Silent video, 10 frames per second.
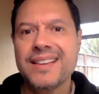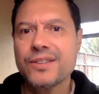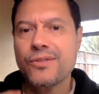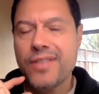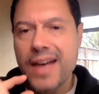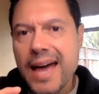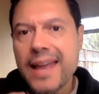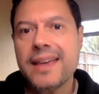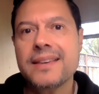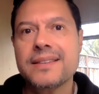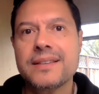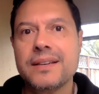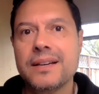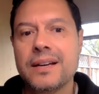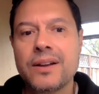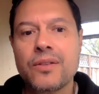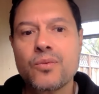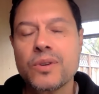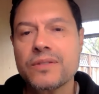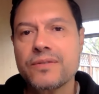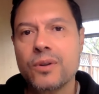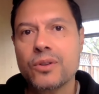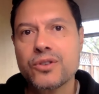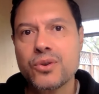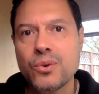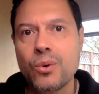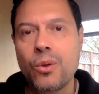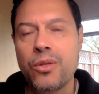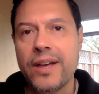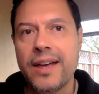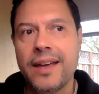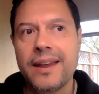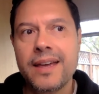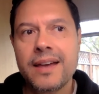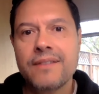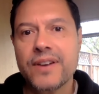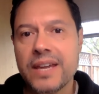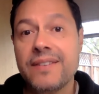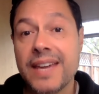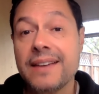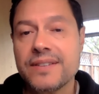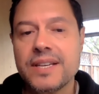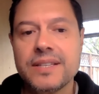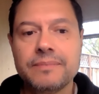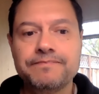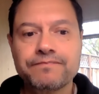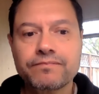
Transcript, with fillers: So that is another wonderful tool that forgiving gives us.